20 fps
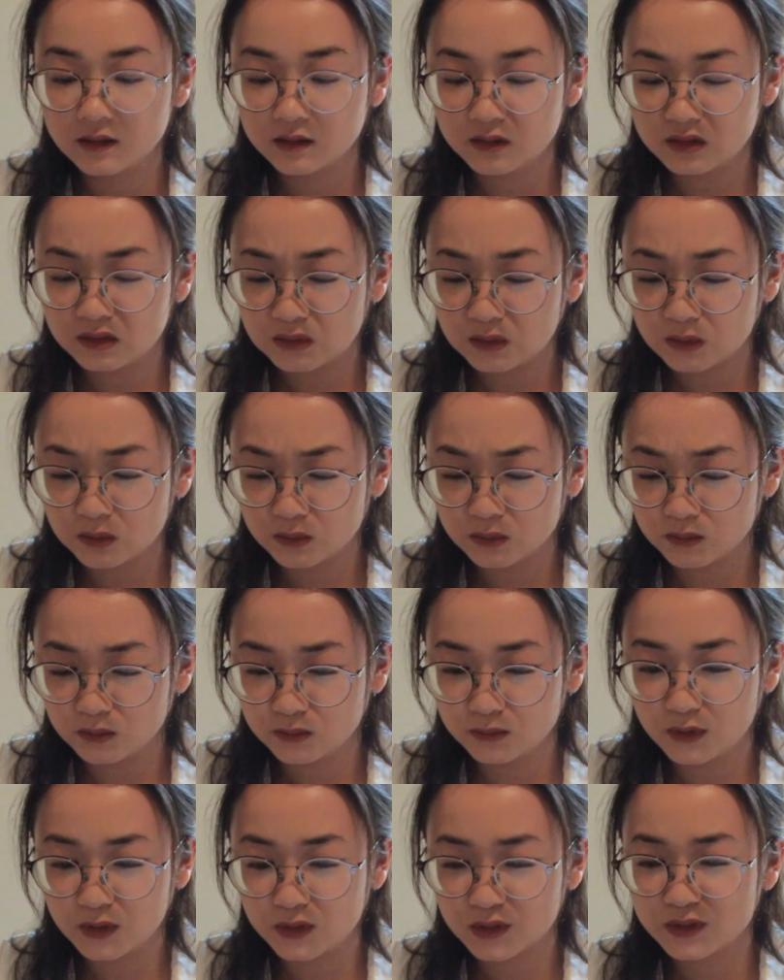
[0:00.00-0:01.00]
So
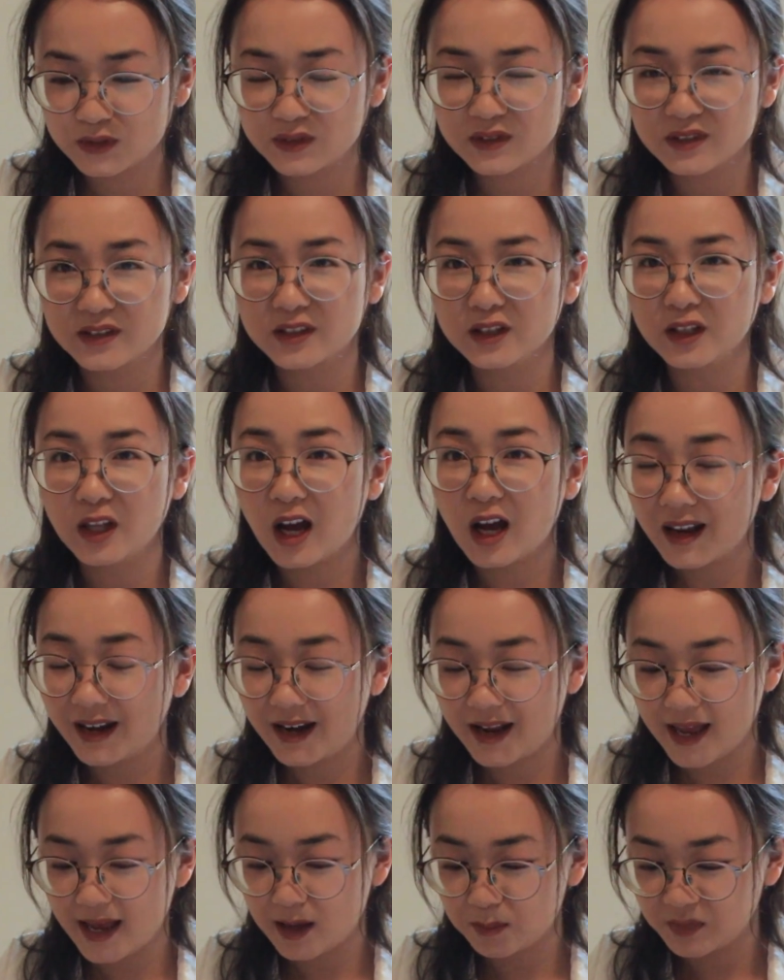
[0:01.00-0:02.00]
there's a lot
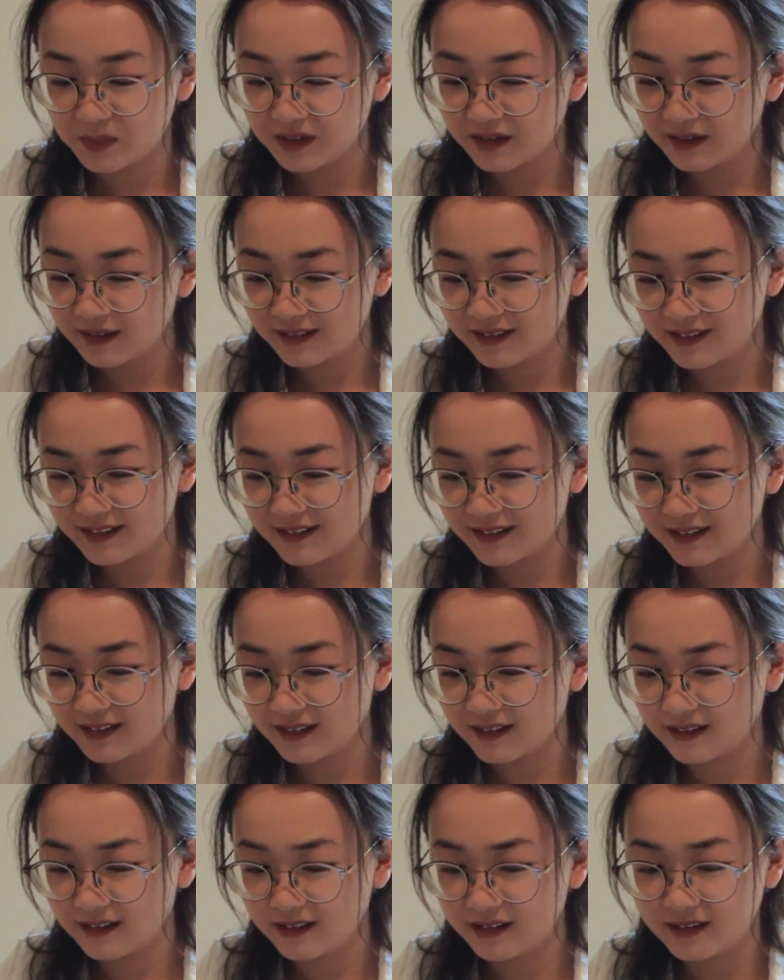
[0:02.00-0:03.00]
happening
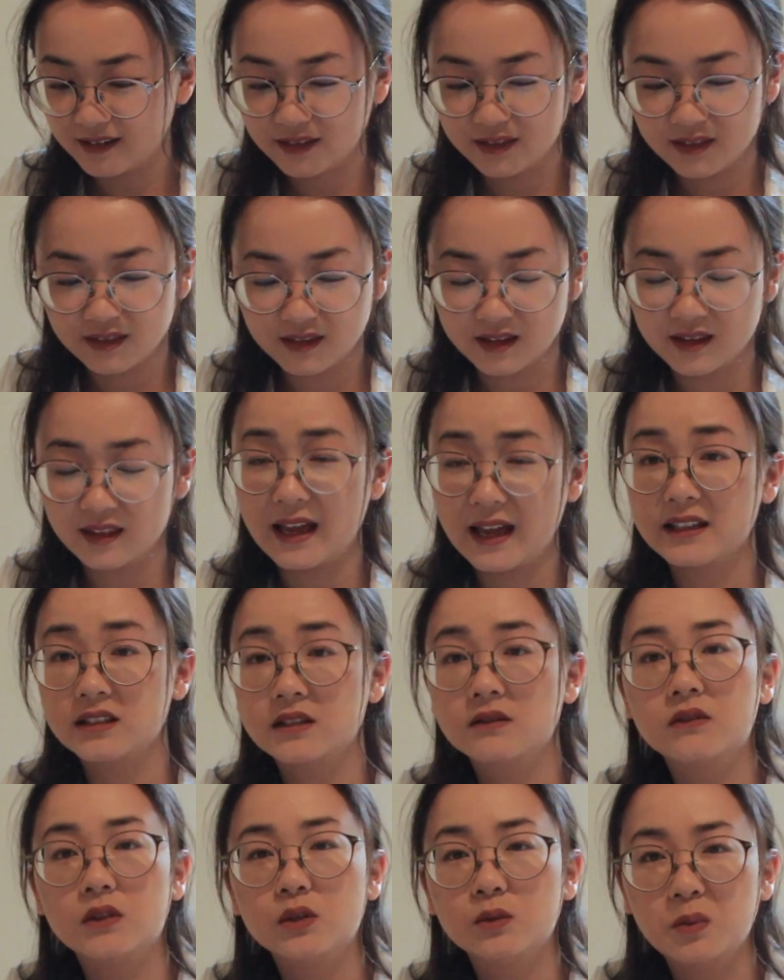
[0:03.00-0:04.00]
in the last
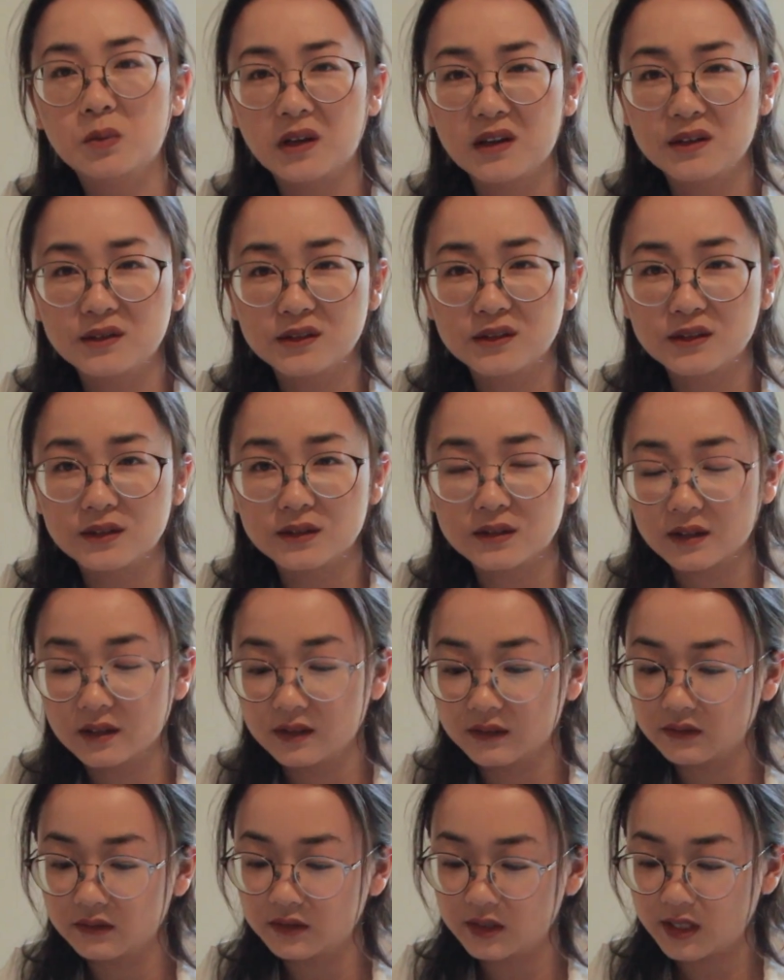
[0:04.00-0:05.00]
few pages
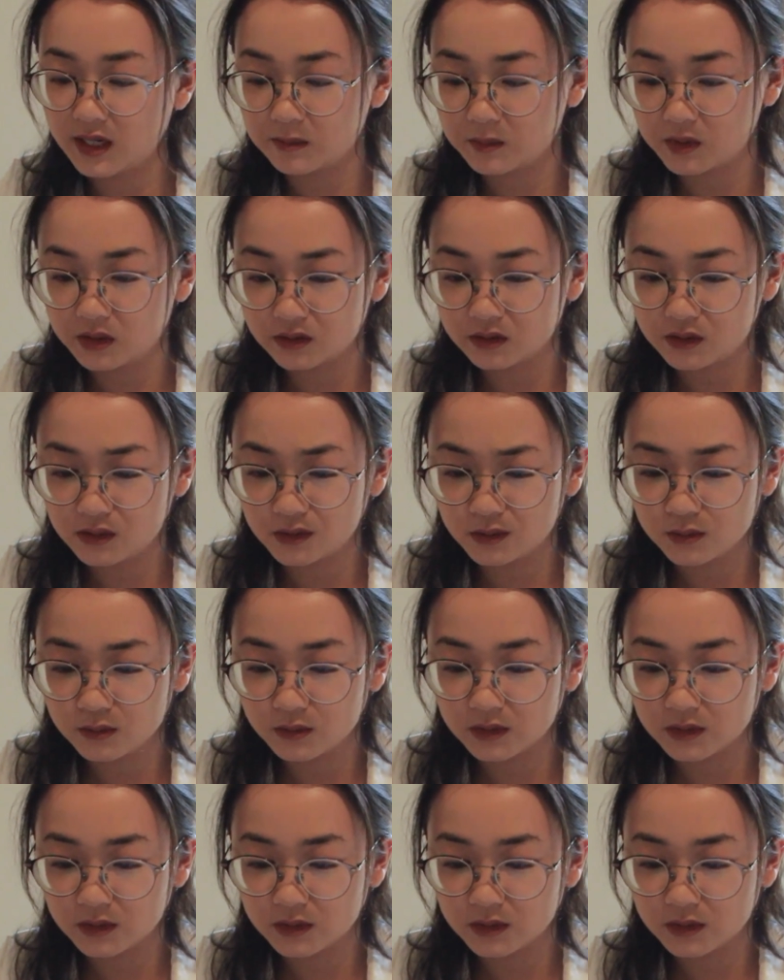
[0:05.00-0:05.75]
of chapter 2,